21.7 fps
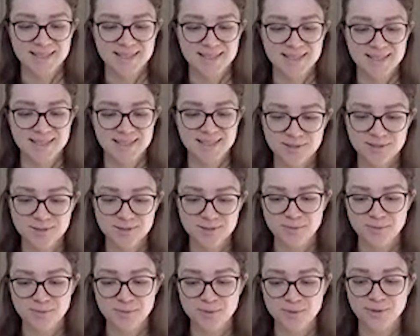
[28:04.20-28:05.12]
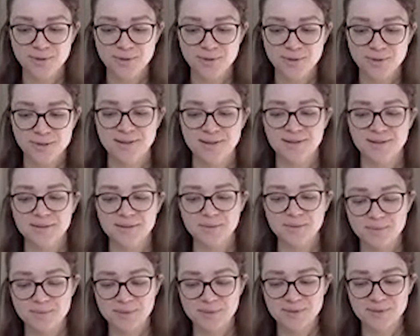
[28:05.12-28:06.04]
This is a sequence of
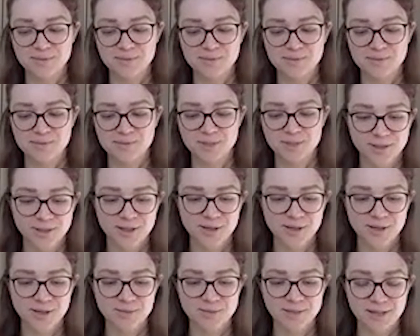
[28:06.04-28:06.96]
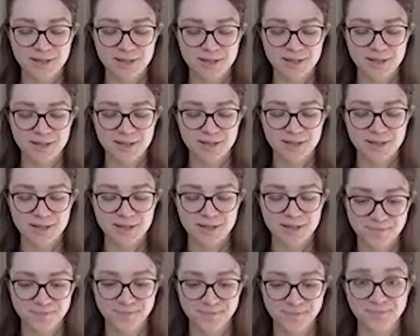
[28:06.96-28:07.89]
components that implement a machine learning
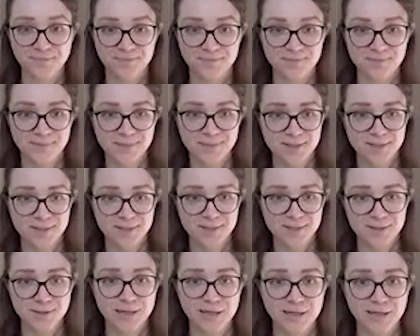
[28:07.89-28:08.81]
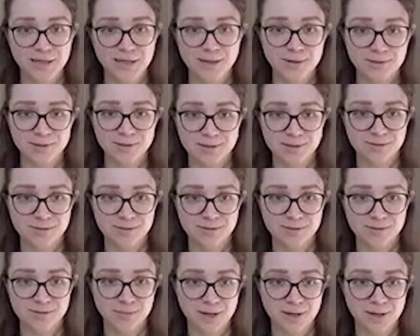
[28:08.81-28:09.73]
application. Let's go quickly
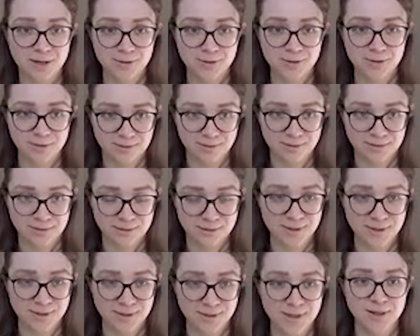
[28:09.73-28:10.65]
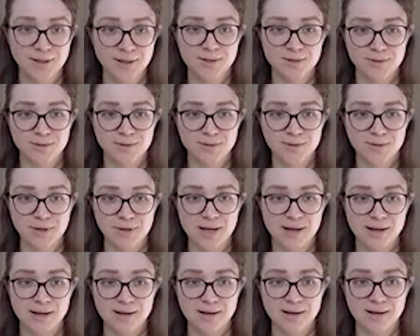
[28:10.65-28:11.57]
over the different parts of it.
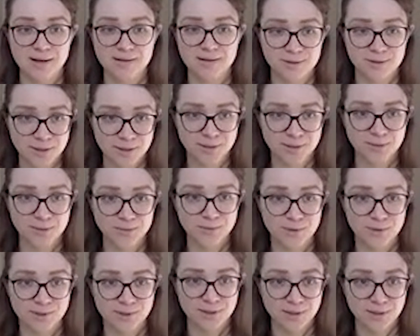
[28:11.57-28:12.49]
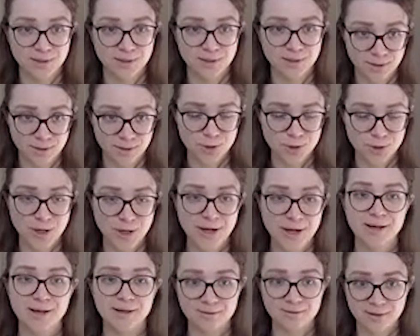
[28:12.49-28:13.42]
So you start with
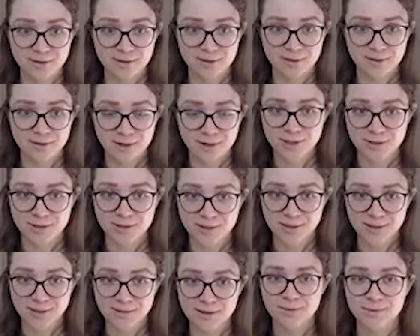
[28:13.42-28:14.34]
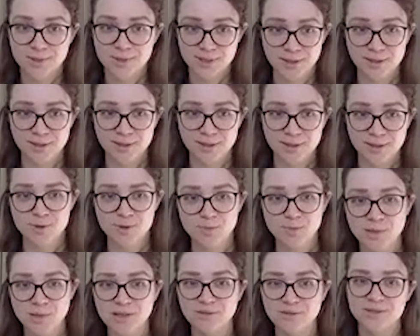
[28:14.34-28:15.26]
the training and evaluation data. We
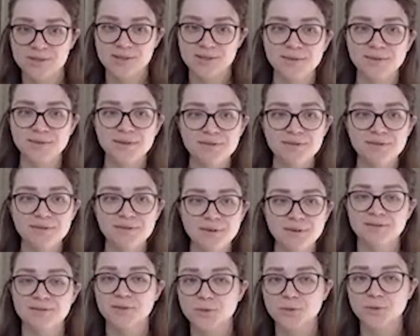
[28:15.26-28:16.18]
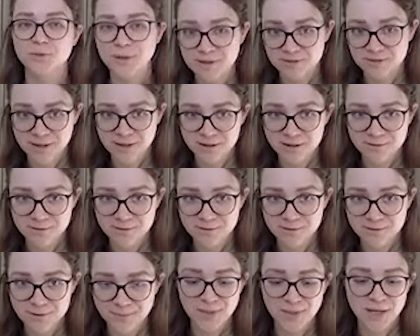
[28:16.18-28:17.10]
said we split
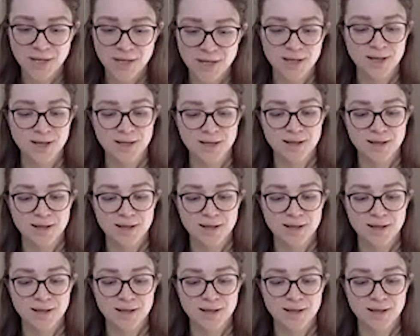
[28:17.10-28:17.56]
75-25.